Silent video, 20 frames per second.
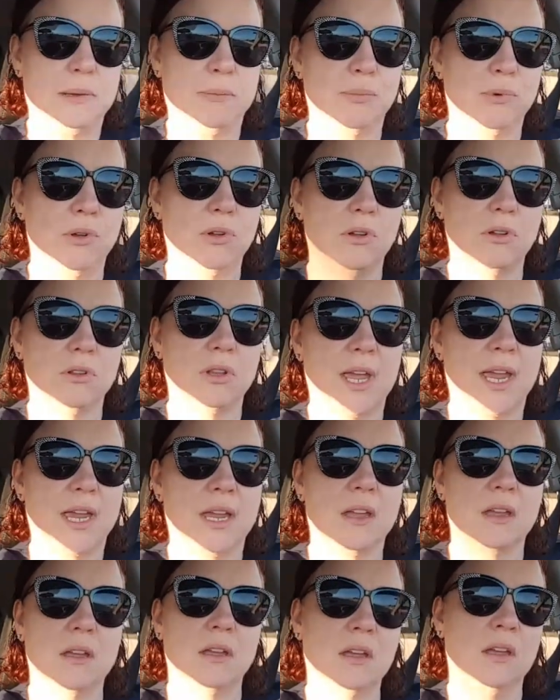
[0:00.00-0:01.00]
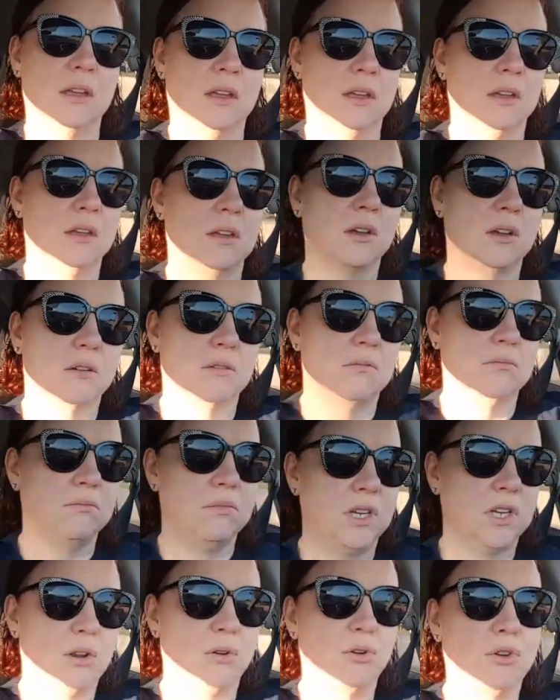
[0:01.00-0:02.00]
people like
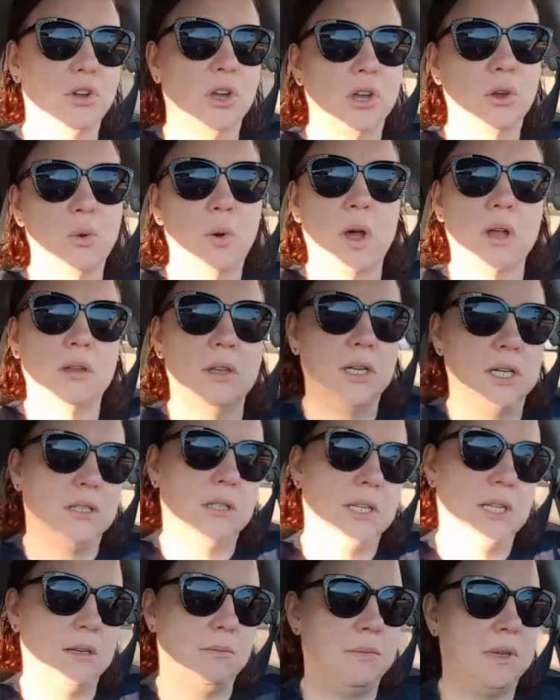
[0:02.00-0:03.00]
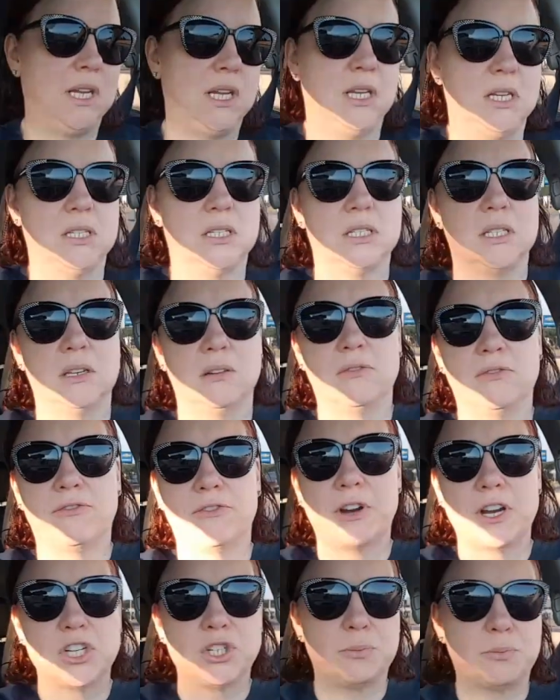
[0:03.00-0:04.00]
you know good quality lean meats and
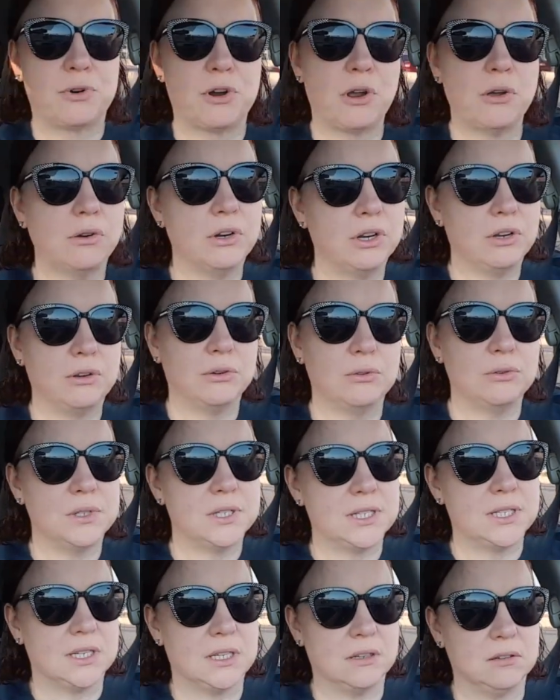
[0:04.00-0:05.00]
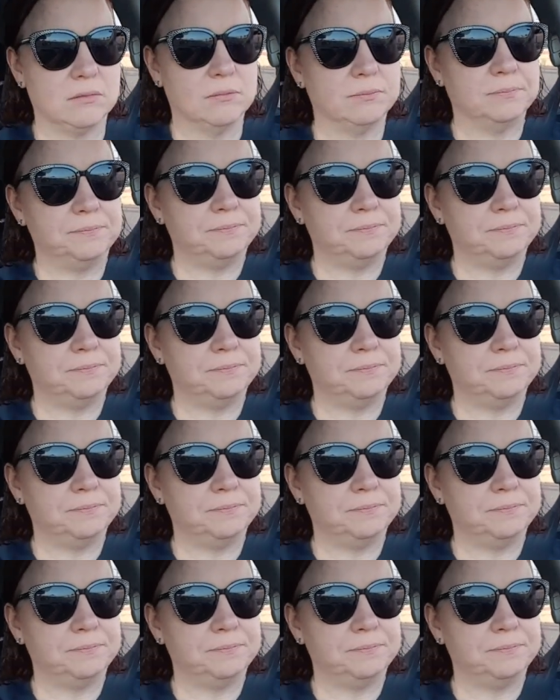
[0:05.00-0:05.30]
fresh produce and